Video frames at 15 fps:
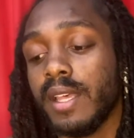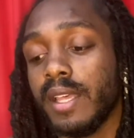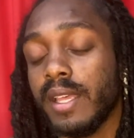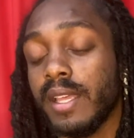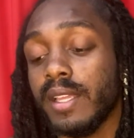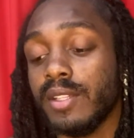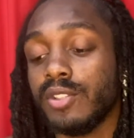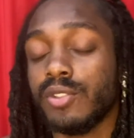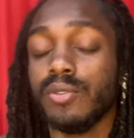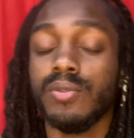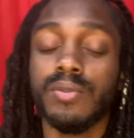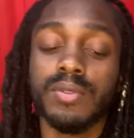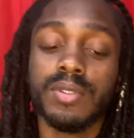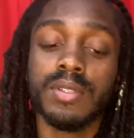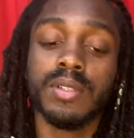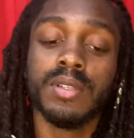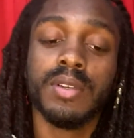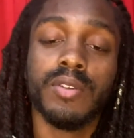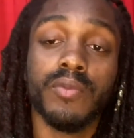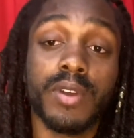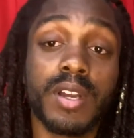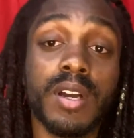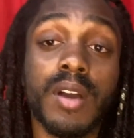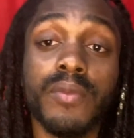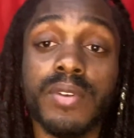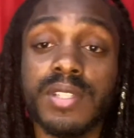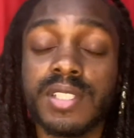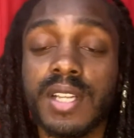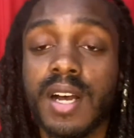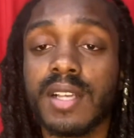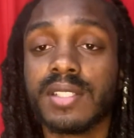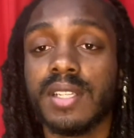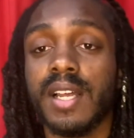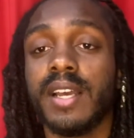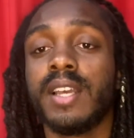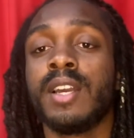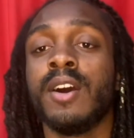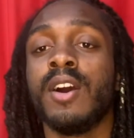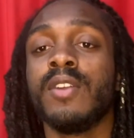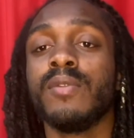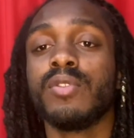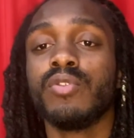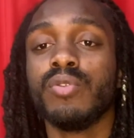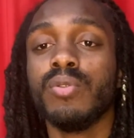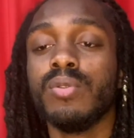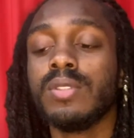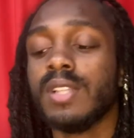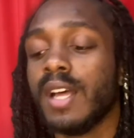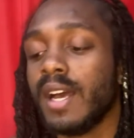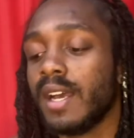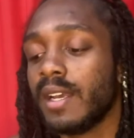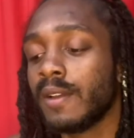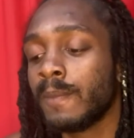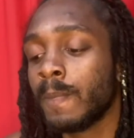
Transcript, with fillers: into recovery stocks like Carnival Cruise Line,